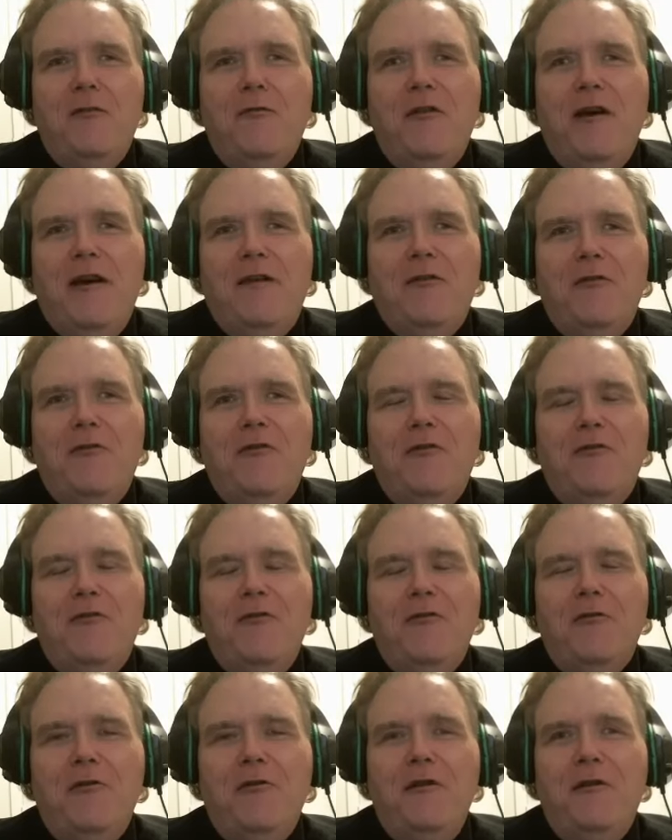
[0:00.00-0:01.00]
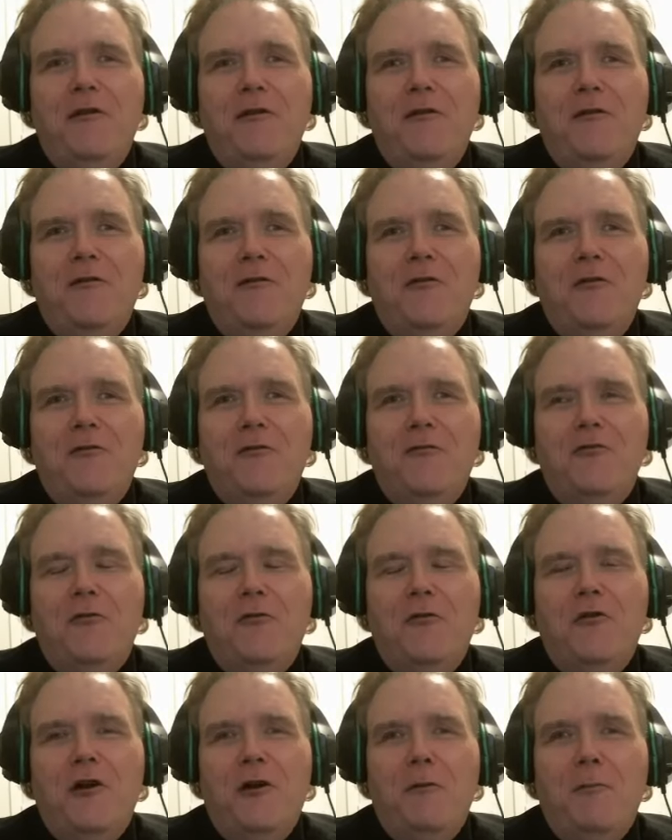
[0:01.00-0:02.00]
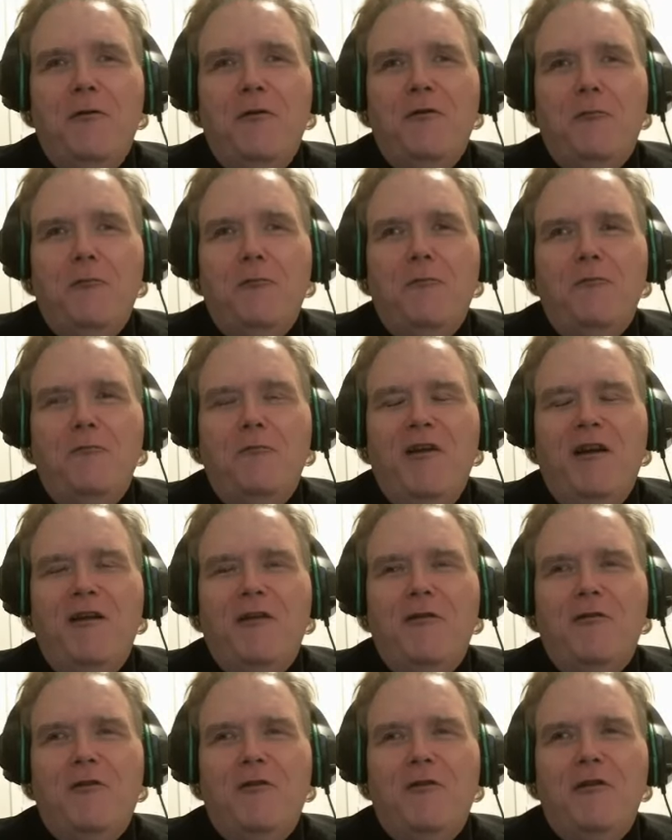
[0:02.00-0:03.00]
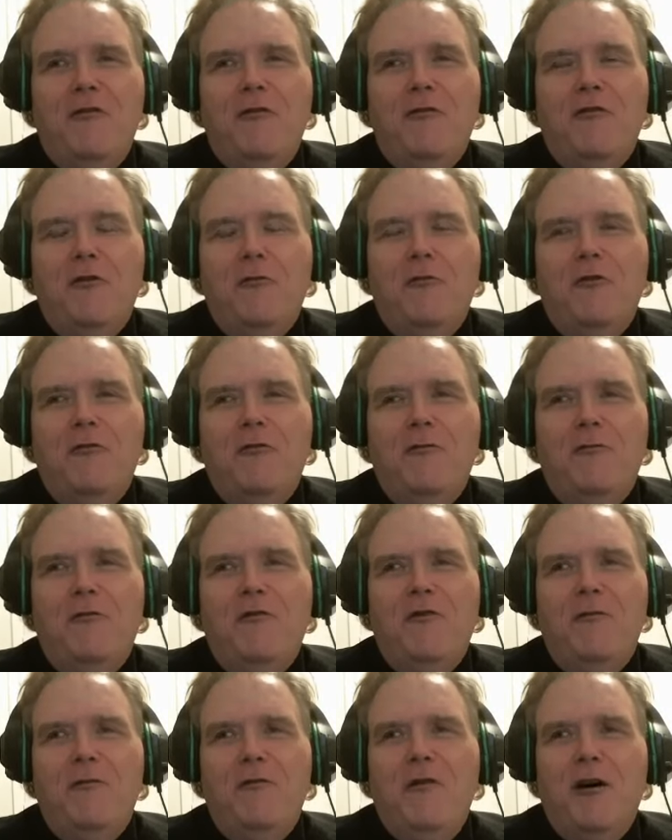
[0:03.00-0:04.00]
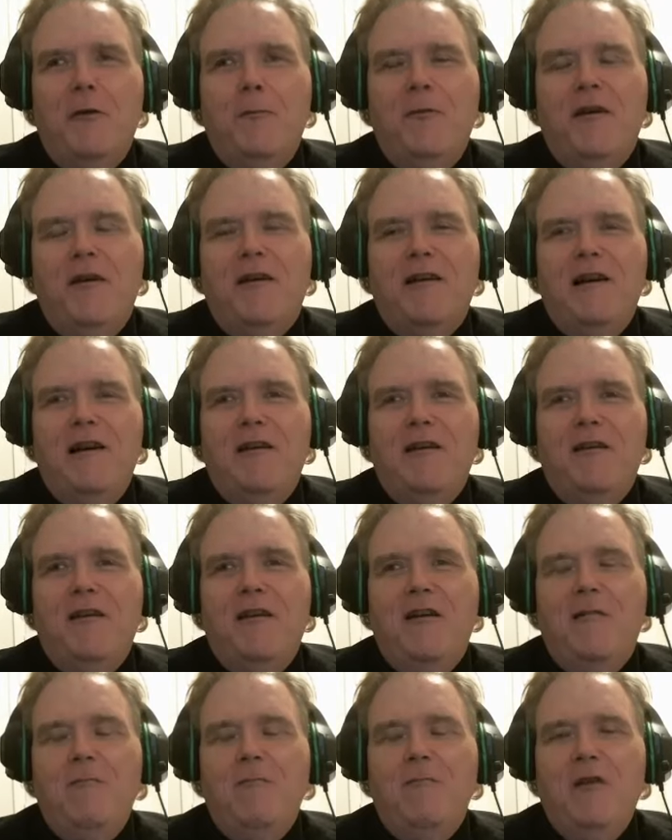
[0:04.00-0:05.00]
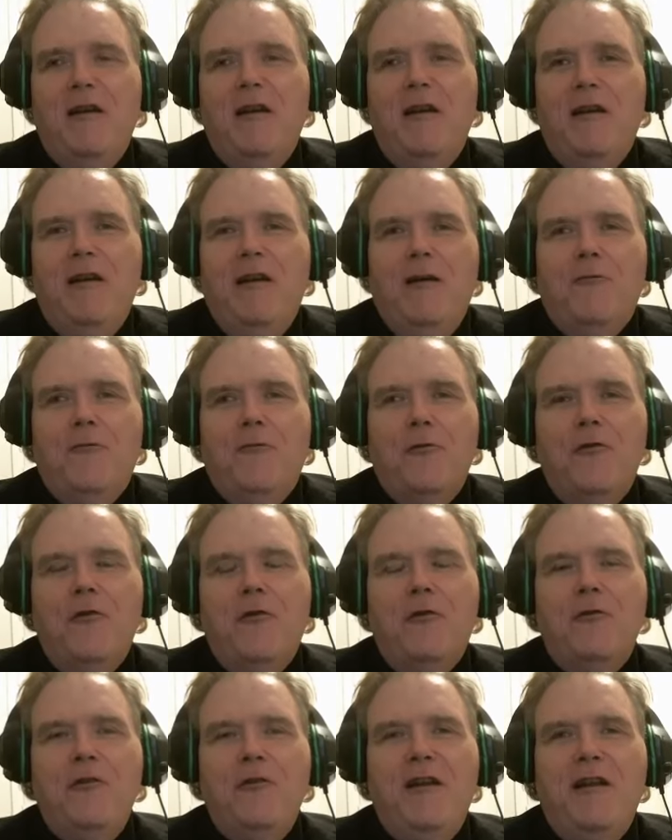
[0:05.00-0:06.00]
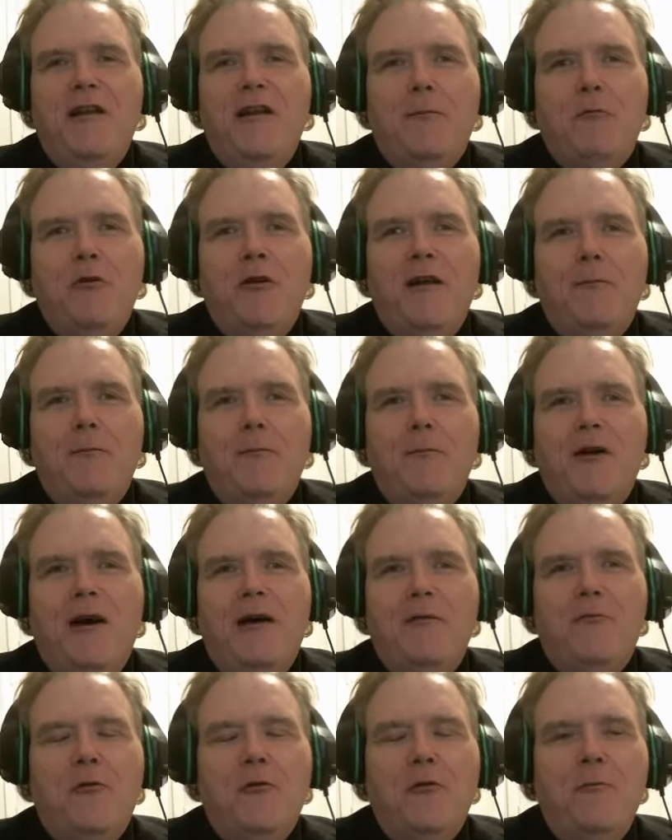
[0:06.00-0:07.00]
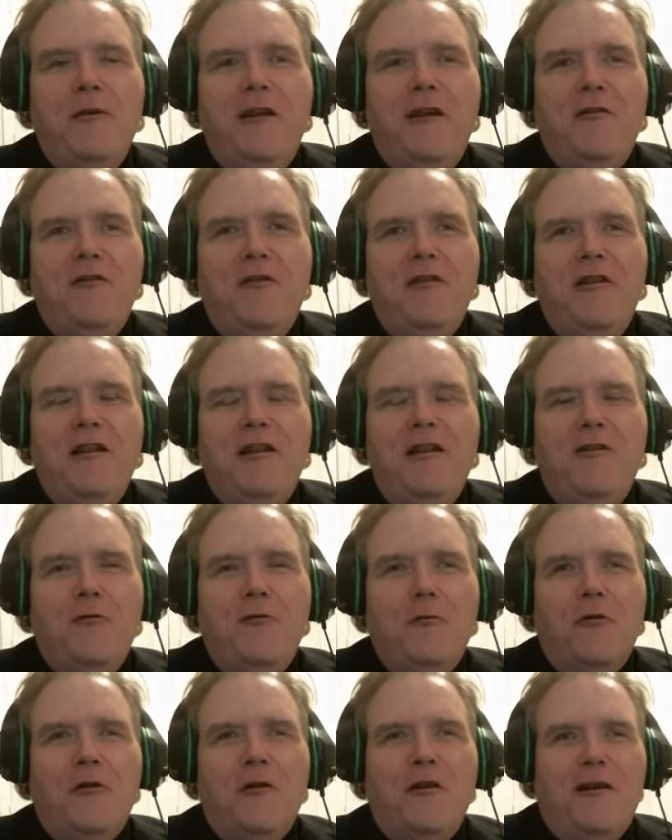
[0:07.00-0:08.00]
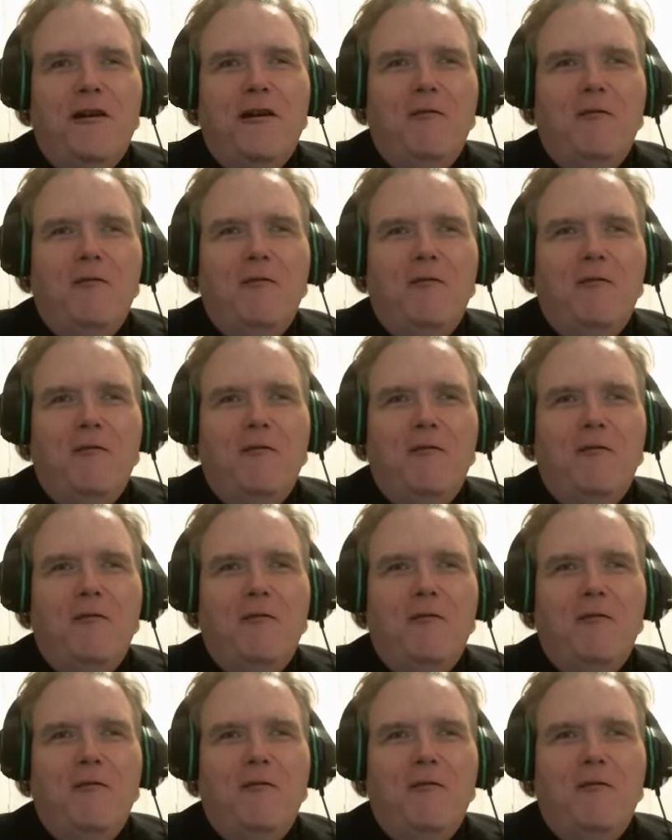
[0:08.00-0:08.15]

the fact that you're still here, you're still showing up and you're still developing content for the Creating a Brand platform means that it is working.